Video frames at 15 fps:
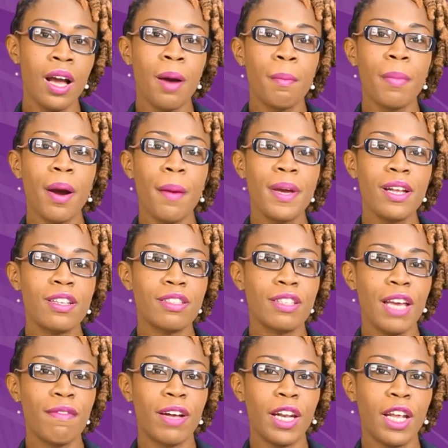Barbados
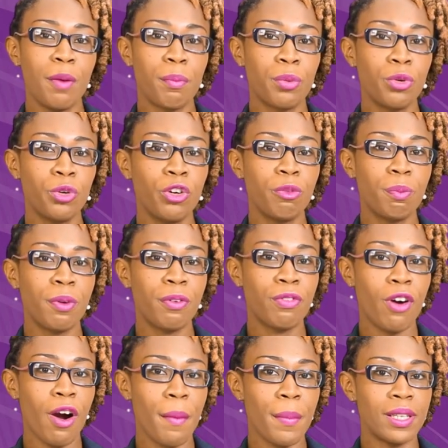gave an improved
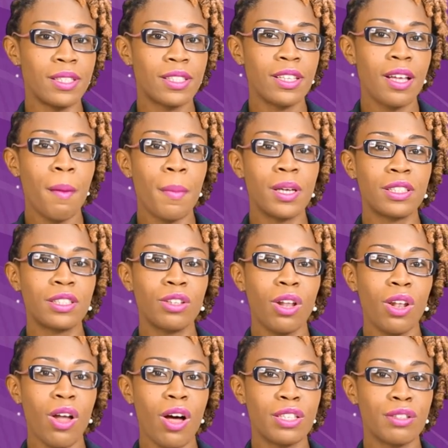performance, but
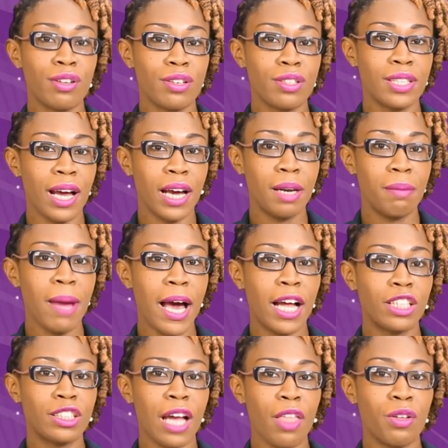still lost their second
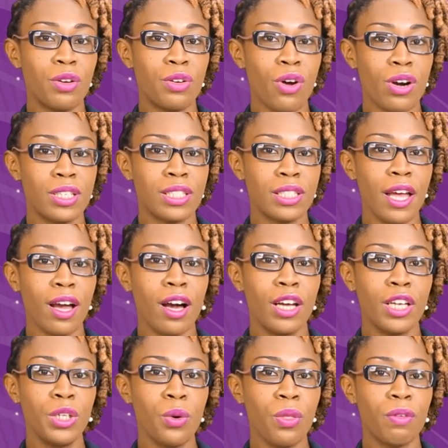match at the Norseca
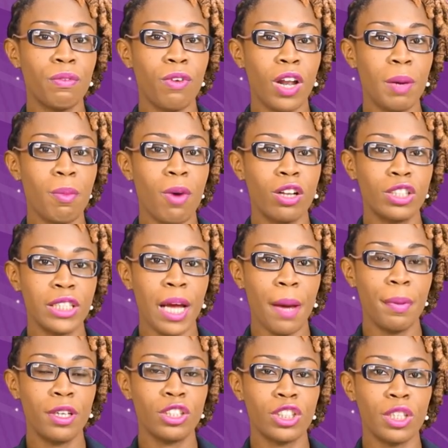Youth Volleyball
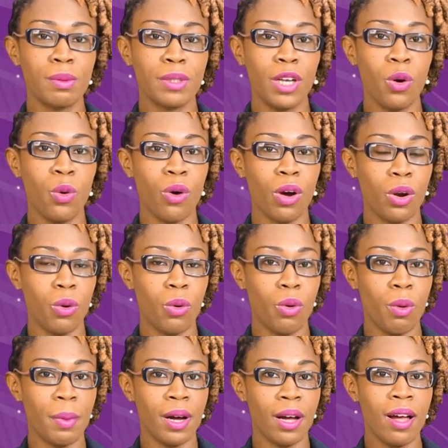Championships in
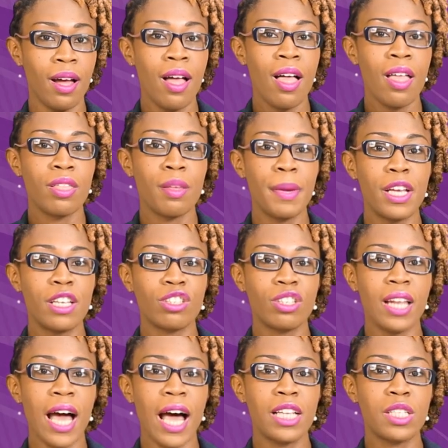Oklahoma. The
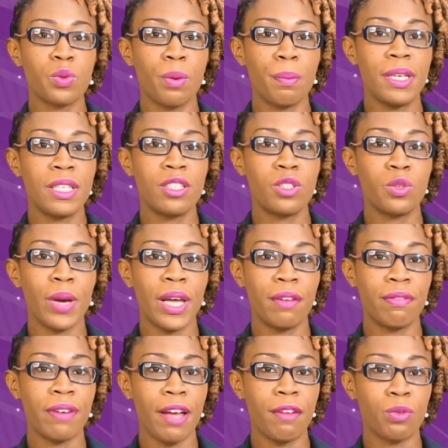Bajan lads were beaten
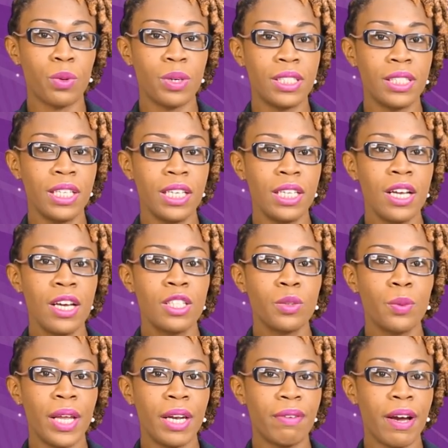25-14,
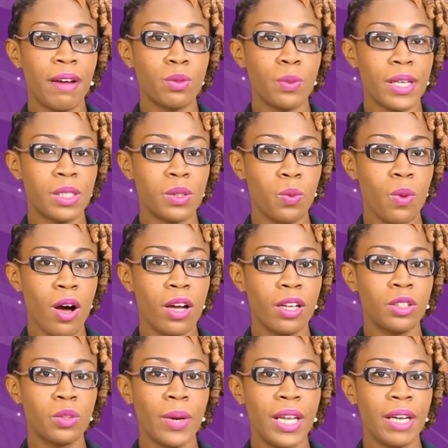
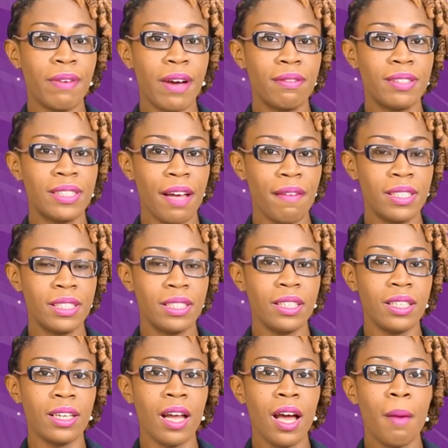25-21,
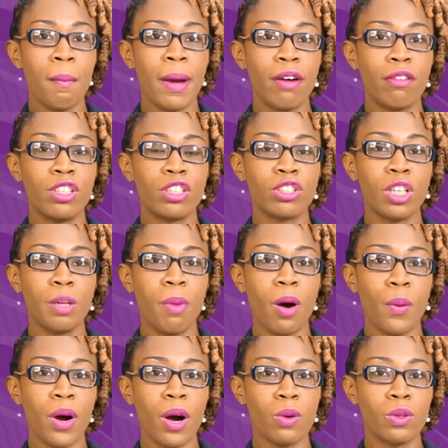25-17 by regional
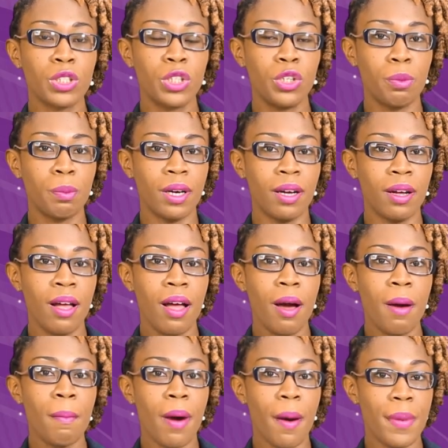powerhouse Cuba.
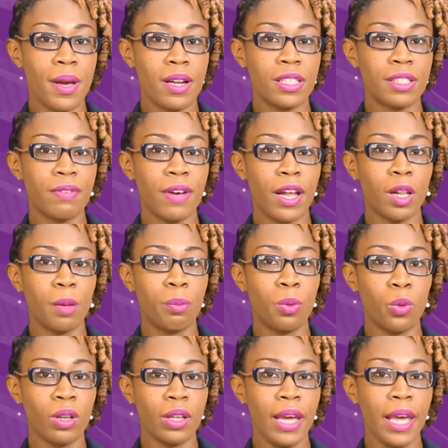Barbados' final
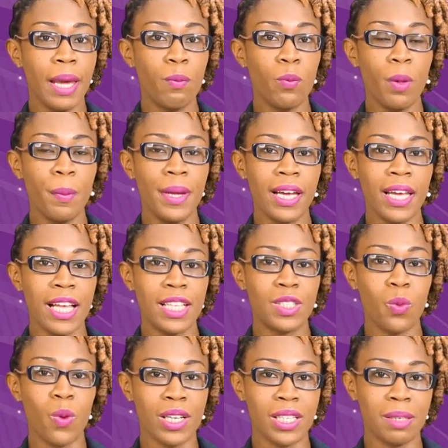pool game will be
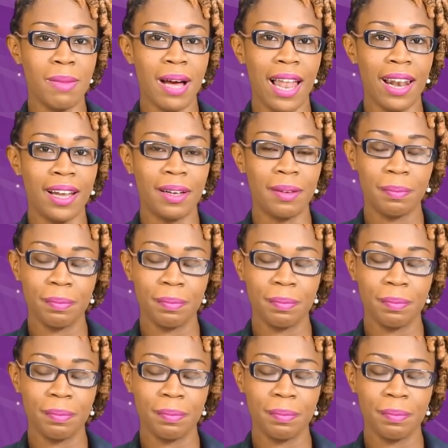against Guatemala.